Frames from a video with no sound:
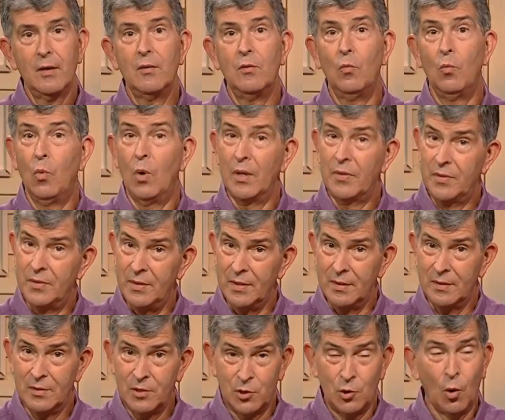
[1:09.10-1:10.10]
what
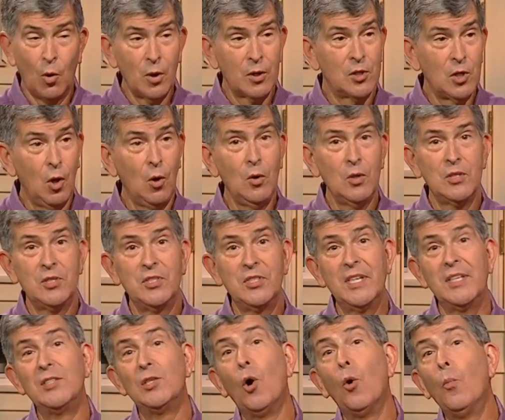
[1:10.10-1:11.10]
the store told us is
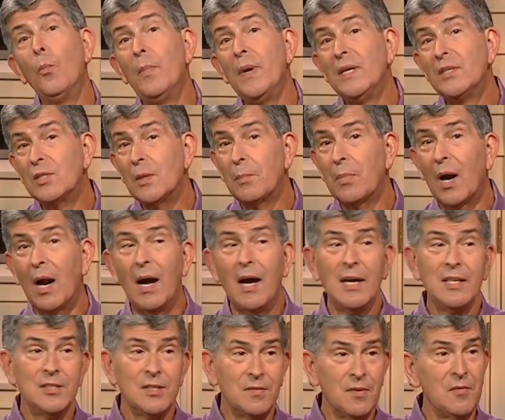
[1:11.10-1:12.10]
that don't be
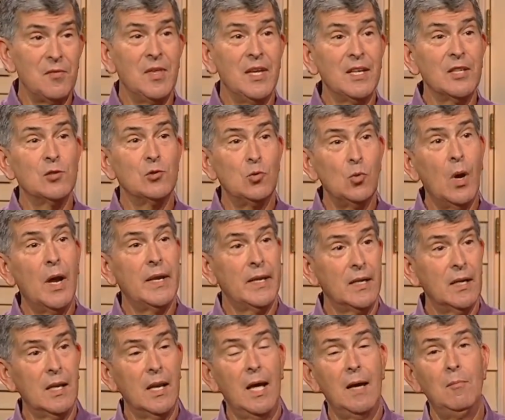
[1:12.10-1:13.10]
surprised if the thing is running
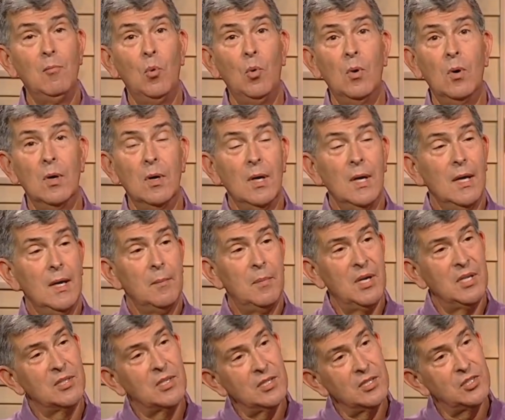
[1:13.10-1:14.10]
a lot more, but
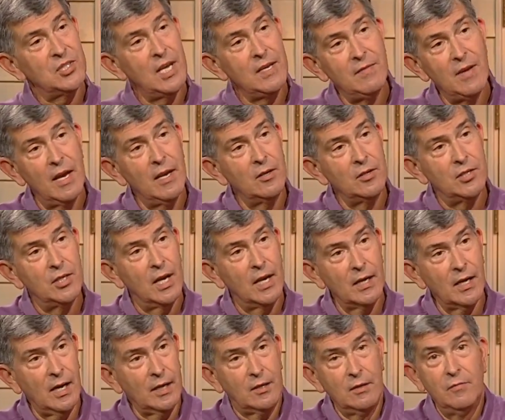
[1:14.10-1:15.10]
it's going to save you energy.
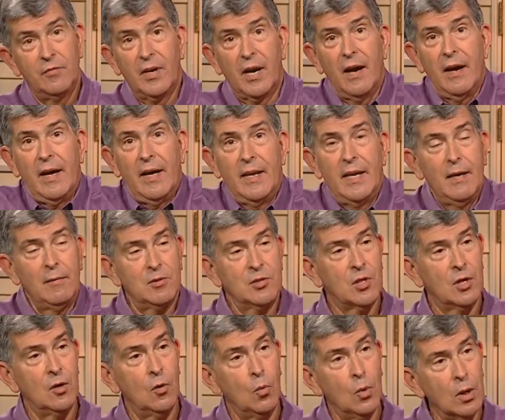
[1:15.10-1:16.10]
I couldn't figure out how that was
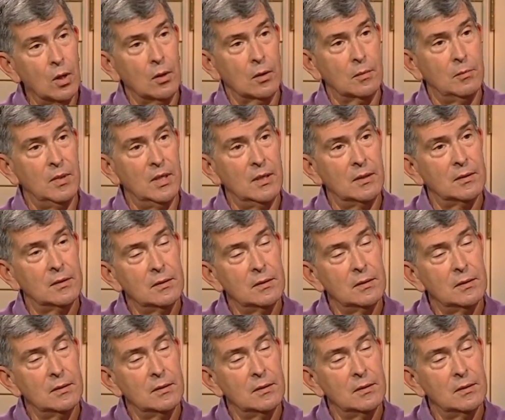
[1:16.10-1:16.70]
going to work, but...